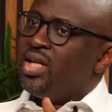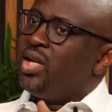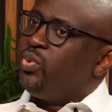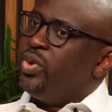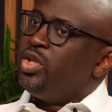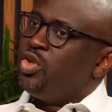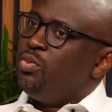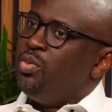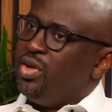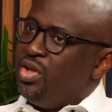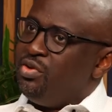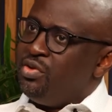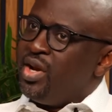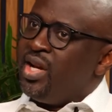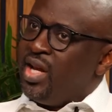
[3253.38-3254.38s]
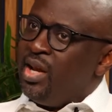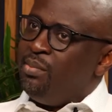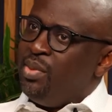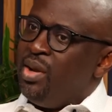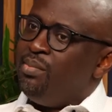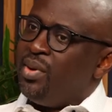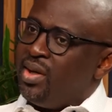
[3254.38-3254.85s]
that when somebody read a
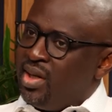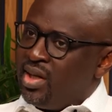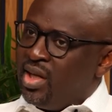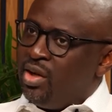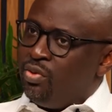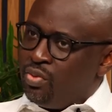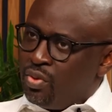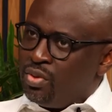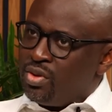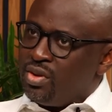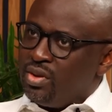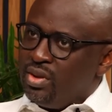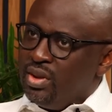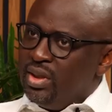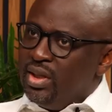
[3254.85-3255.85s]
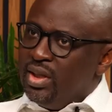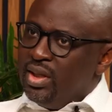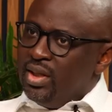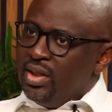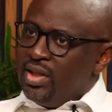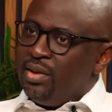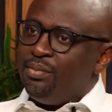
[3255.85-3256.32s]
paper that he wrote,
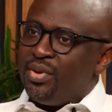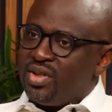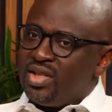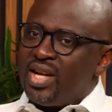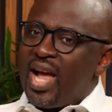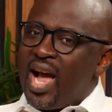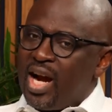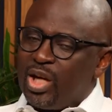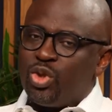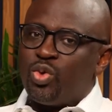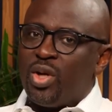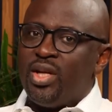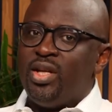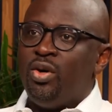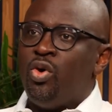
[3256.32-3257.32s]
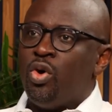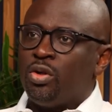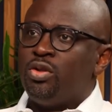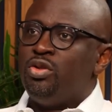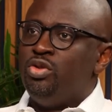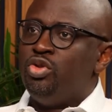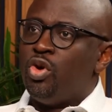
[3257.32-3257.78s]
the person actually got
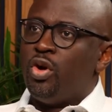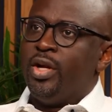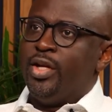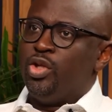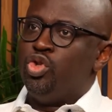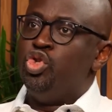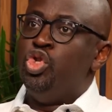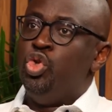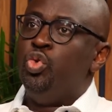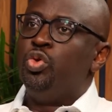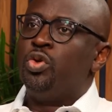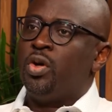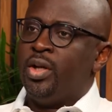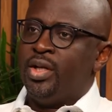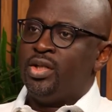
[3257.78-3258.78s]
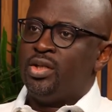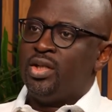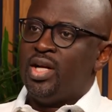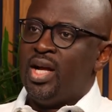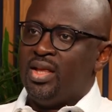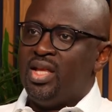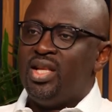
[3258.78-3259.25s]
knowledge, new knowledge.
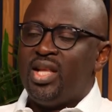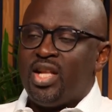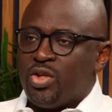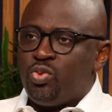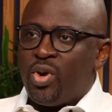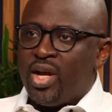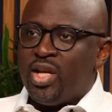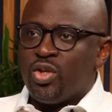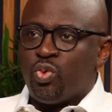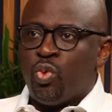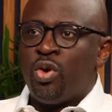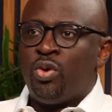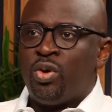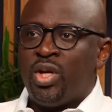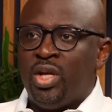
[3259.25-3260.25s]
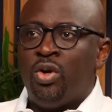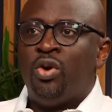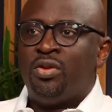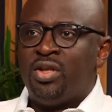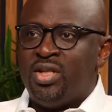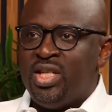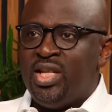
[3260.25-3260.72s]
I think that's why his work, he
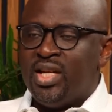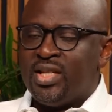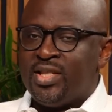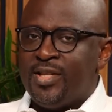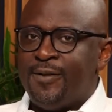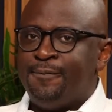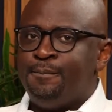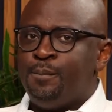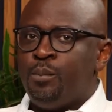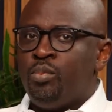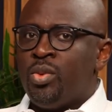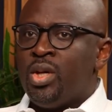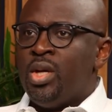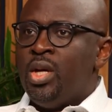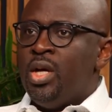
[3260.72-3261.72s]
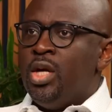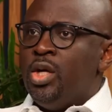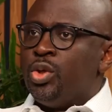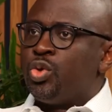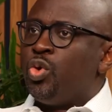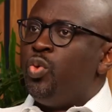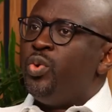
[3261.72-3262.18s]
got the DSc.
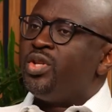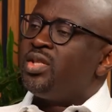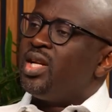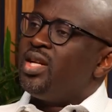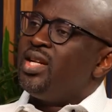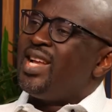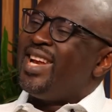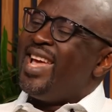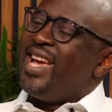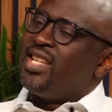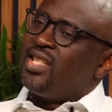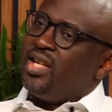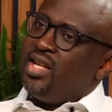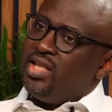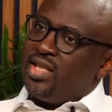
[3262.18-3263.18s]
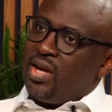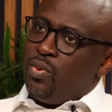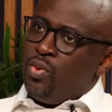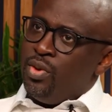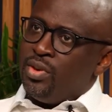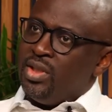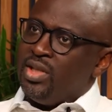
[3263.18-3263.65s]
So we started an Excellence
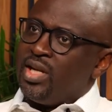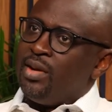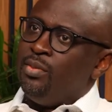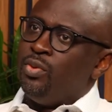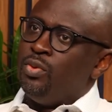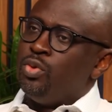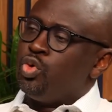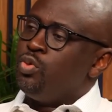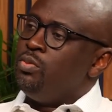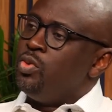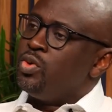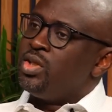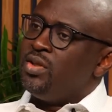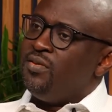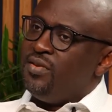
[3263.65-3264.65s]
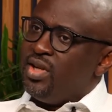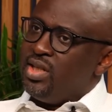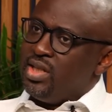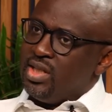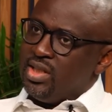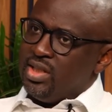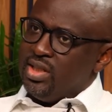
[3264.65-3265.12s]
Award in Cameroon to
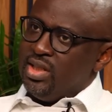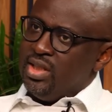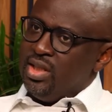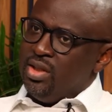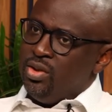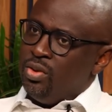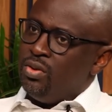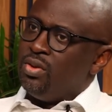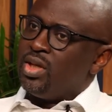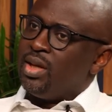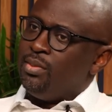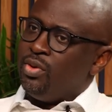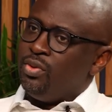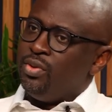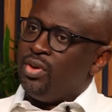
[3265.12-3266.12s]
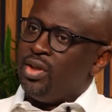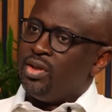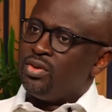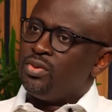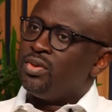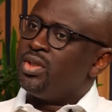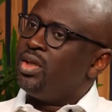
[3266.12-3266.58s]
motivate young
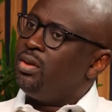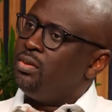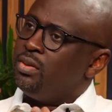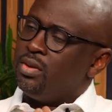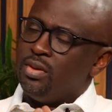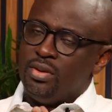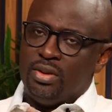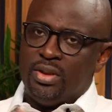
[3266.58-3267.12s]
Cameroonians to say, look,